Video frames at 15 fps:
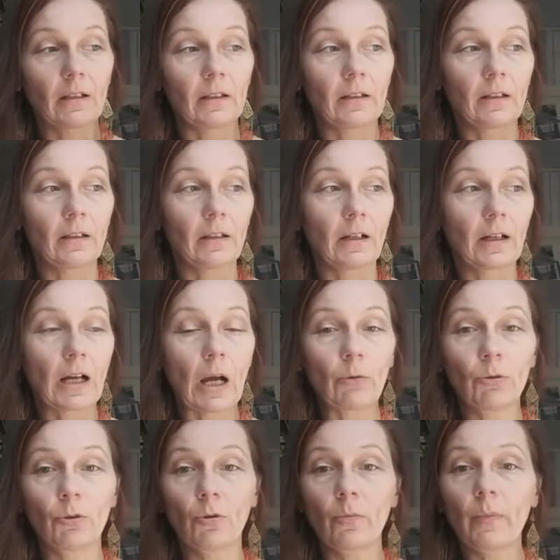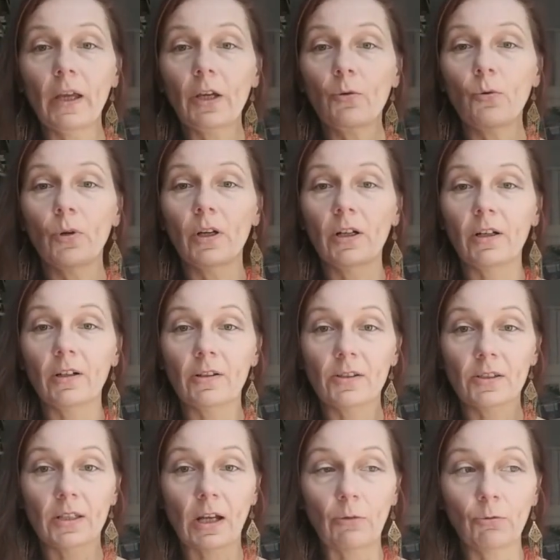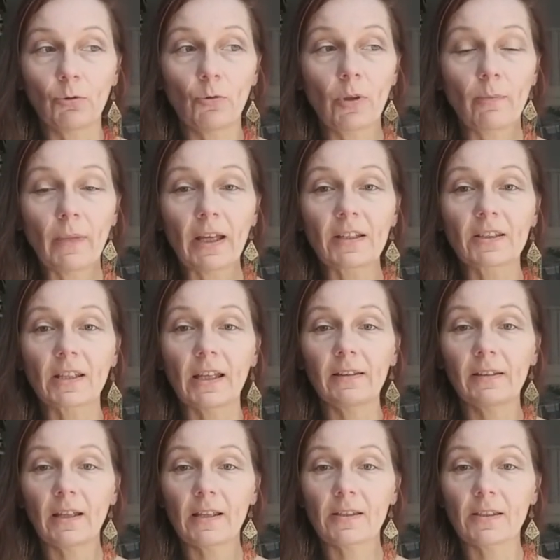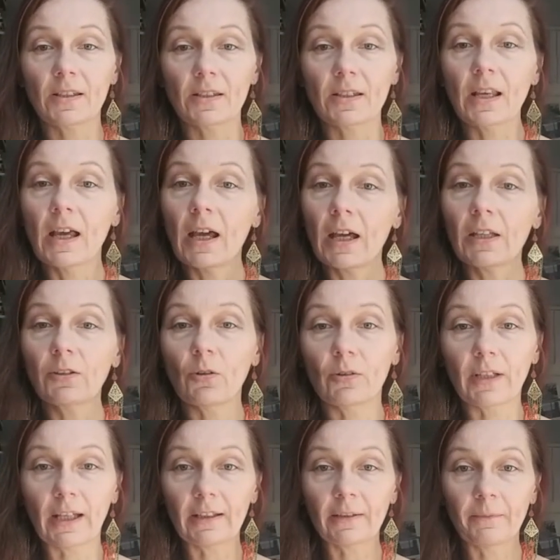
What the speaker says: How do we make words, how do we make sentences, and all that.